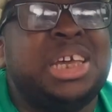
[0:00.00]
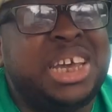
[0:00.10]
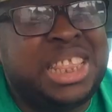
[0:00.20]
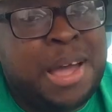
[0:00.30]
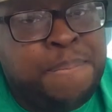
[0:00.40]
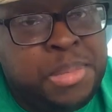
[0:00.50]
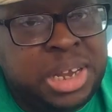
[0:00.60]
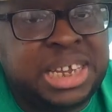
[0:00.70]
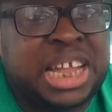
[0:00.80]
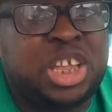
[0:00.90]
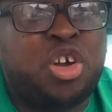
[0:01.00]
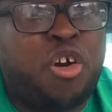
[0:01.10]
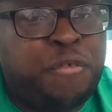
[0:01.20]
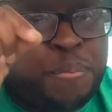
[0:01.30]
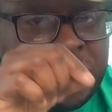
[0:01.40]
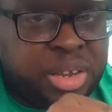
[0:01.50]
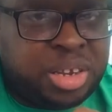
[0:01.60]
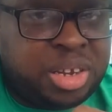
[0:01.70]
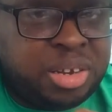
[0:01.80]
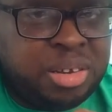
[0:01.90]
It then means that the
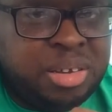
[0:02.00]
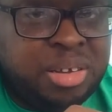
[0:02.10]
government